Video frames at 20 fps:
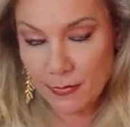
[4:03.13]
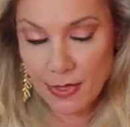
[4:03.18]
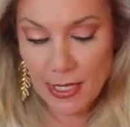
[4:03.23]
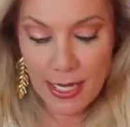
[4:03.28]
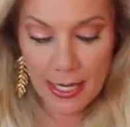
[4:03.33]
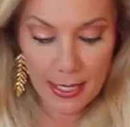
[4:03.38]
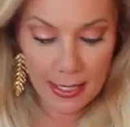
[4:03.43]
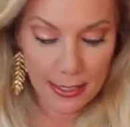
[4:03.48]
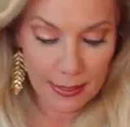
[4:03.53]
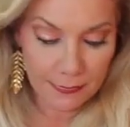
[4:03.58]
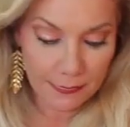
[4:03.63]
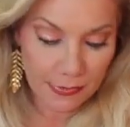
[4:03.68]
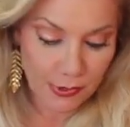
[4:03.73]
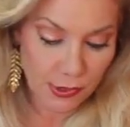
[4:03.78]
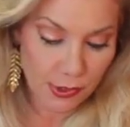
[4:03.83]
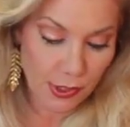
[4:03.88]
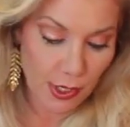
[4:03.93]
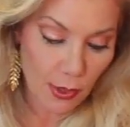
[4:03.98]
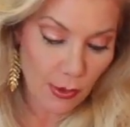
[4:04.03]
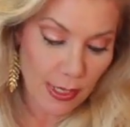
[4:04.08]
Okay,
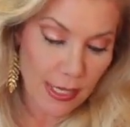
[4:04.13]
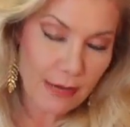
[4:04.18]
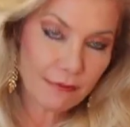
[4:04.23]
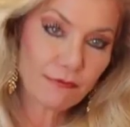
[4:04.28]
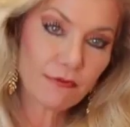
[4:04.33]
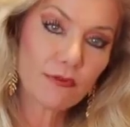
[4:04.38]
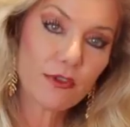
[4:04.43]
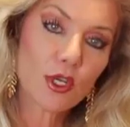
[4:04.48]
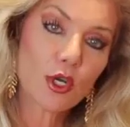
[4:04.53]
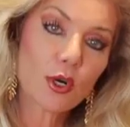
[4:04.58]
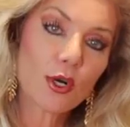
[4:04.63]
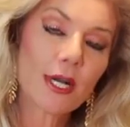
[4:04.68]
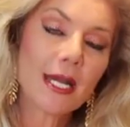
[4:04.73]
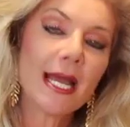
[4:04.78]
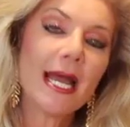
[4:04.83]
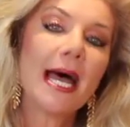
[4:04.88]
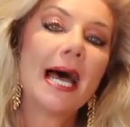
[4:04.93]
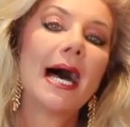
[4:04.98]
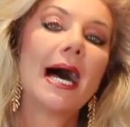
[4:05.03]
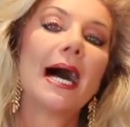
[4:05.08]
so if
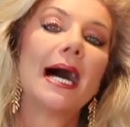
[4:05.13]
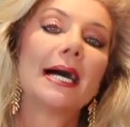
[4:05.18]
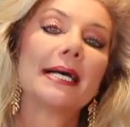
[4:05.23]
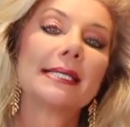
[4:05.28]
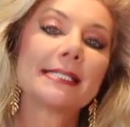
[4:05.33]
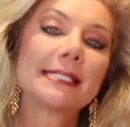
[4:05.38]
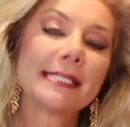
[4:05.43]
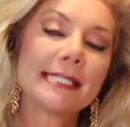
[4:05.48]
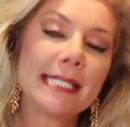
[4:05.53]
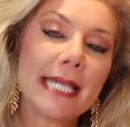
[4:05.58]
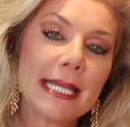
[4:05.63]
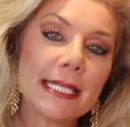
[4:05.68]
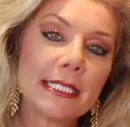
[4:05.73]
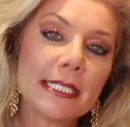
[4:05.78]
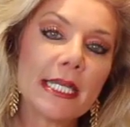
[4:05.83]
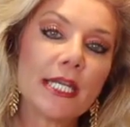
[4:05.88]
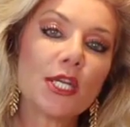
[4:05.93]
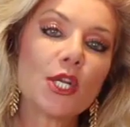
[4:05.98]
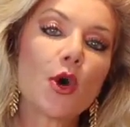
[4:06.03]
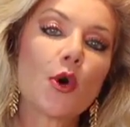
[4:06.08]
your
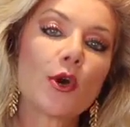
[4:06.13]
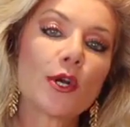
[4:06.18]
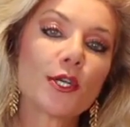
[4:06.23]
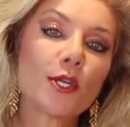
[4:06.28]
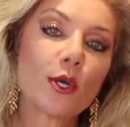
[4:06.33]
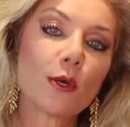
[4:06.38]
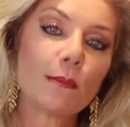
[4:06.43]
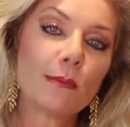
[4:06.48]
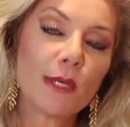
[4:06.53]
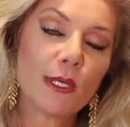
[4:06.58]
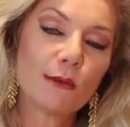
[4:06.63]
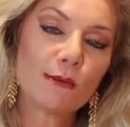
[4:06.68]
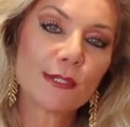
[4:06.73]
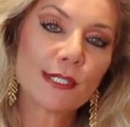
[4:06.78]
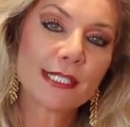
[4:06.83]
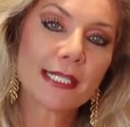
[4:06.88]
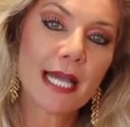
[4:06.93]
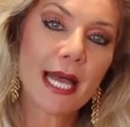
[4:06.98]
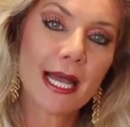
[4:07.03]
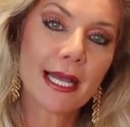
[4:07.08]
ascendant or your moon
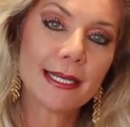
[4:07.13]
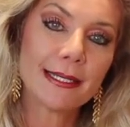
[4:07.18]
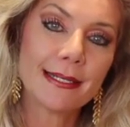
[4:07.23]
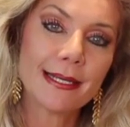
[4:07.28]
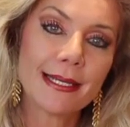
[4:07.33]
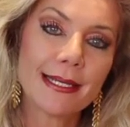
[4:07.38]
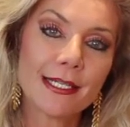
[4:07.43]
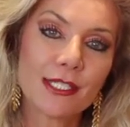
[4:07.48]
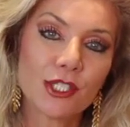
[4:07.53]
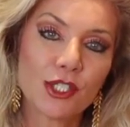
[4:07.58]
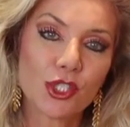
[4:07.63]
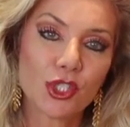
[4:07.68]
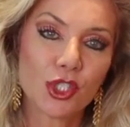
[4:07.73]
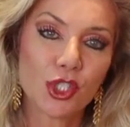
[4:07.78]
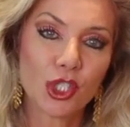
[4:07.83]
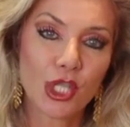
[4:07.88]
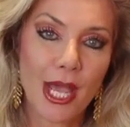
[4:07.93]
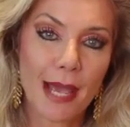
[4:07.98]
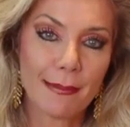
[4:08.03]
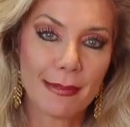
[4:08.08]
sign is
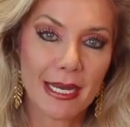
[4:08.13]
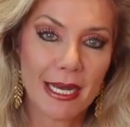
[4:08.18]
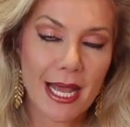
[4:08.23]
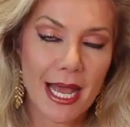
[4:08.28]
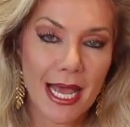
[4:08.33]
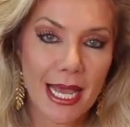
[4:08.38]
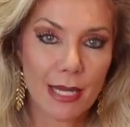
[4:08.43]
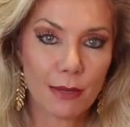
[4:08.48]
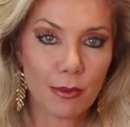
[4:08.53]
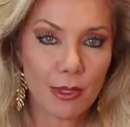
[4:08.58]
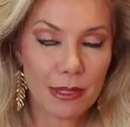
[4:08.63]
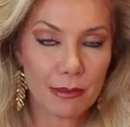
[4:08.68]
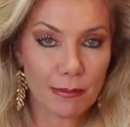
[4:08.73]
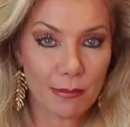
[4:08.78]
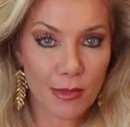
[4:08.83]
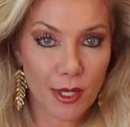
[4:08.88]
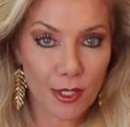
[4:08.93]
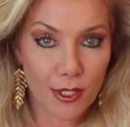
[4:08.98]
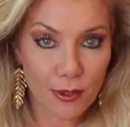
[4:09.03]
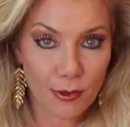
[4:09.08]
Gemini with
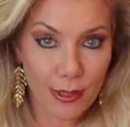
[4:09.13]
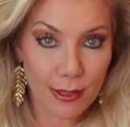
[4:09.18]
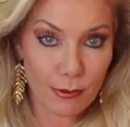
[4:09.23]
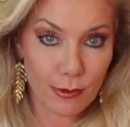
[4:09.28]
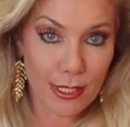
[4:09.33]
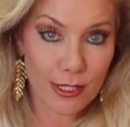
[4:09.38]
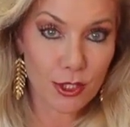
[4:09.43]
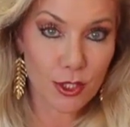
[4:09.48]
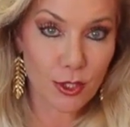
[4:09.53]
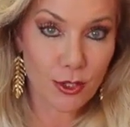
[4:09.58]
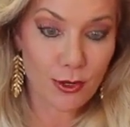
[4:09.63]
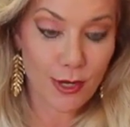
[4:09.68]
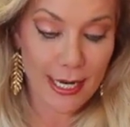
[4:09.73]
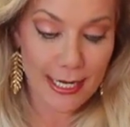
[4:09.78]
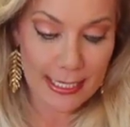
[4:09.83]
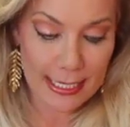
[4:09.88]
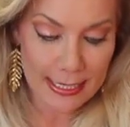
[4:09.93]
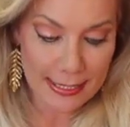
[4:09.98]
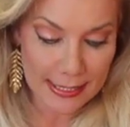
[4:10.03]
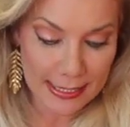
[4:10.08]
Mercury
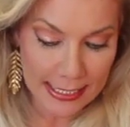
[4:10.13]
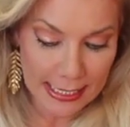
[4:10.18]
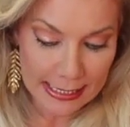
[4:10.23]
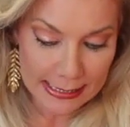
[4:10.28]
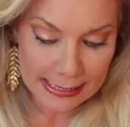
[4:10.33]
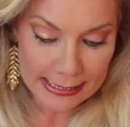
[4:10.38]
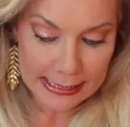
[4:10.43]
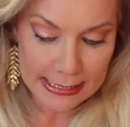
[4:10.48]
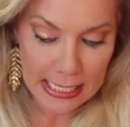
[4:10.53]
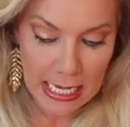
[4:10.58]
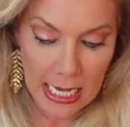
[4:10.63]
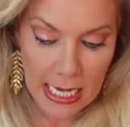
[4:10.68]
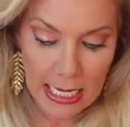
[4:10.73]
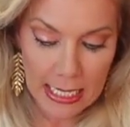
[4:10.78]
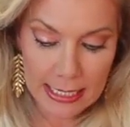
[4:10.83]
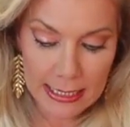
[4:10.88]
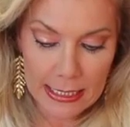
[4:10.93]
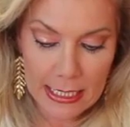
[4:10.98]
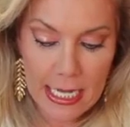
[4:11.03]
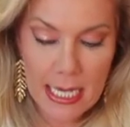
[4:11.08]
retrograde in this
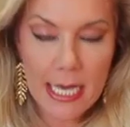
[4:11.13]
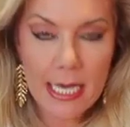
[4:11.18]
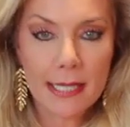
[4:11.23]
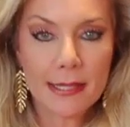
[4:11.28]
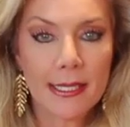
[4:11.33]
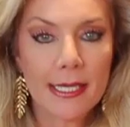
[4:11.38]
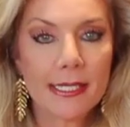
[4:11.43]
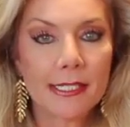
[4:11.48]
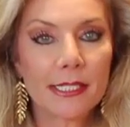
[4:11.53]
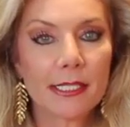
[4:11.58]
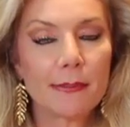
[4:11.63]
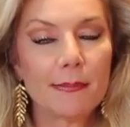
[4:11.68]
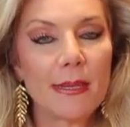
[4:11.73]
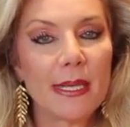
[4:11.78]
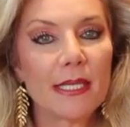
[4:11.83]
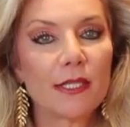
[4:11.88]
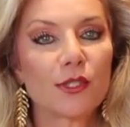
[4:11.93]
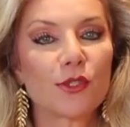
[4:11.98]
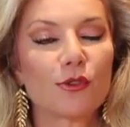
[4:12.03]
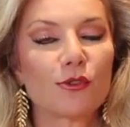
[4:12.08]
sign, this
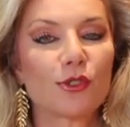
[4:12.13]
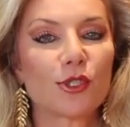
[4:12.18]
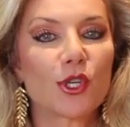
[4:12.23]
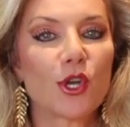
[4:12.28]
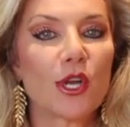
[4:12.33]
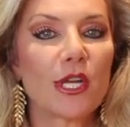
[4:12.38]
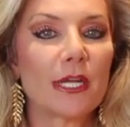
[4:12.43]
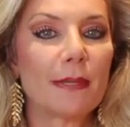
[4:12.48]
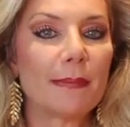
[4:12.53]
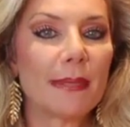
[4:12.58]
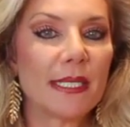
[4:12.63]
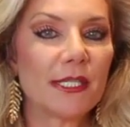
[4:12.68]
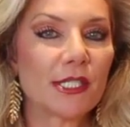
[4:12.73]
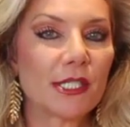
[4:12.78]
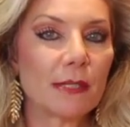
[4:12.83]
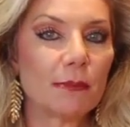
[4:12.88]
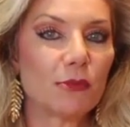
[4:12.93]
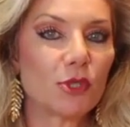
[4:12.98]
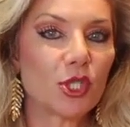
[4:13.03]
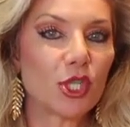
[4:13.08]
means there's going to be
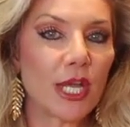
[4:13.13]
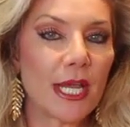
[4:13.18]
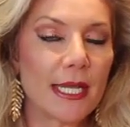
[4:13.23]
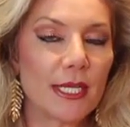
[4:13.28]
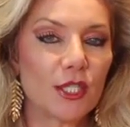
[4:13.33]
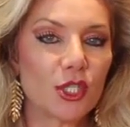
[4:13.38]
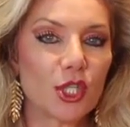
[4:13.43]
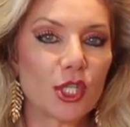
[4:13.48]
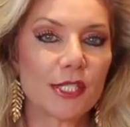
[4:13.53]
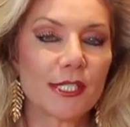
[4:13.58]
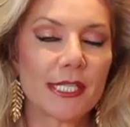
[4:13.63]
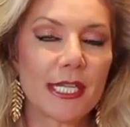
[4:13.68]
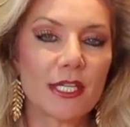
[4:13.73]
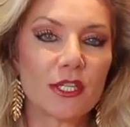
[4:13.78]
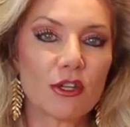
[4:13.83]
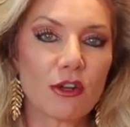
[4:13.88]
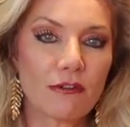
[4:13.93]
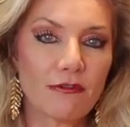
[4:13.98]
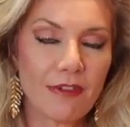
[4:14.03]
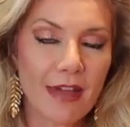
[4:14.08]
some changes
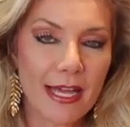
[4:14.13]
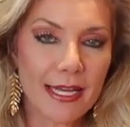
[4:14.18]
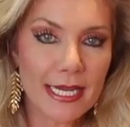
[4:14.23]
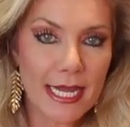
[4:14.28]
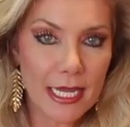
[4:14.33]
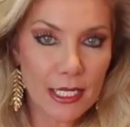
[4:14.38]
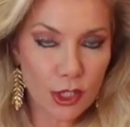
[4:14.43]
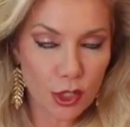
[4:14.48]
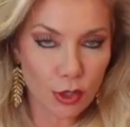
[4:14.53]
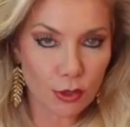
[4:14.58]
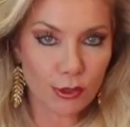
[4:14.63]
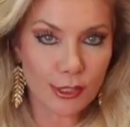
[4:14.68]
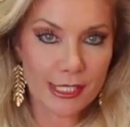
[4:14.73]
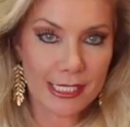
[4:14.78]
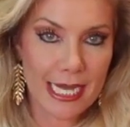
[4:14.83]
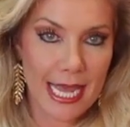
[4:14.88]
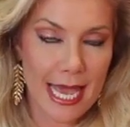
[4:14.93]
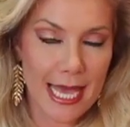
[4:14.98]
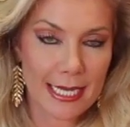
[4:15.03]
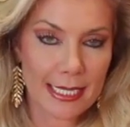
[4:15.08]
in your financial
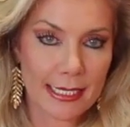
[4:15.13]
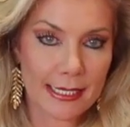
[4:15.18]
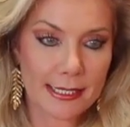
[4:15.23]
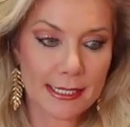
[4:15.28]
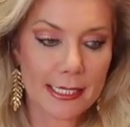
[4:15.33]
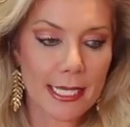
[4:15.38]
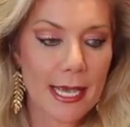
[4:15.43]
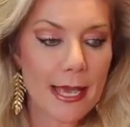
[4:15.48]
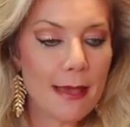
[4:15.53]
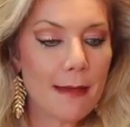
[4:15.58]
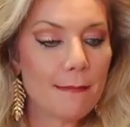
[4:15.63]
status.